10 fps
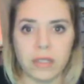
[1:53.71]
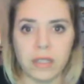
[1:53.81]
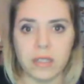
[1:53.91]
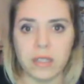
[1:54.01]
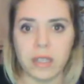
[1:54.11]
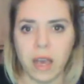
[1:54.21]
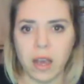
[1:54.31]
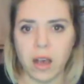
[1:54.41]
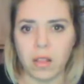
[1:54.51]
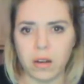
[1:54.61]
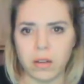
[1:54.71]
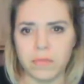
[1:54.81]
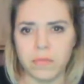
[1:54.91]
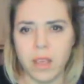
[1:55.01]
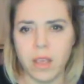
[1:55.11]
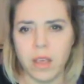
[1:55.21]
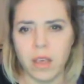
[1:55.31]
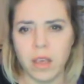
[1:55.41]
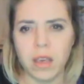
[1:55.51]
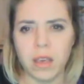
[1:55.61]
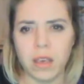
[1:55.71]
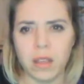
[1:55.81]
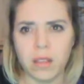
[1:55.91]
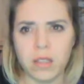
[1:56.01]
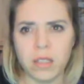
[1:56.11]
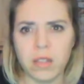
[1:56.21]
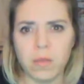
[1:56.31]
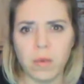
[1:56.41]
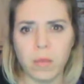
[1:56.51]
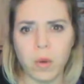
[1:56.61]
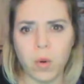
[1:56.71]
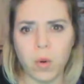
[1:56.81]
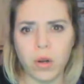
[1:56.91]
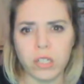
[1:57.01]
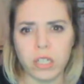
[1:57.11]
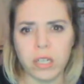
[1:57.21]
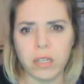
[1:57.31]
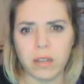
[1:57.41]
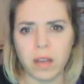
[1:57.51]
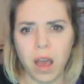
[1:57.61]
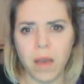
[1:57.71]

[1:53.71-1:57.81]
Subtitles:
You guys can see that color. It looks a little bit more orangey